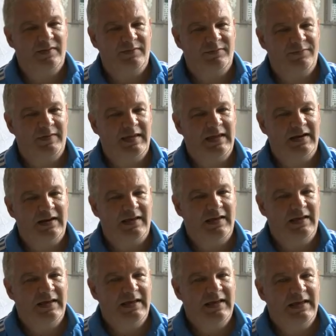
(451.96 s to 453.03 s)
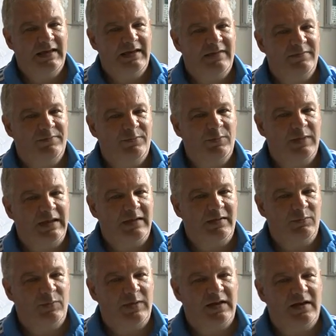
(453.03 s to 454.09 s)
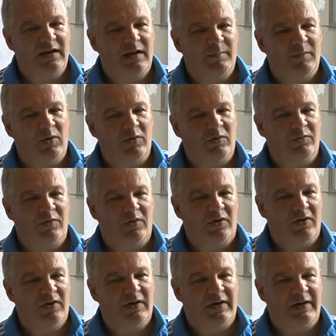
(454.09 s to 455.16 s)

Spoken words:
feel if we come over,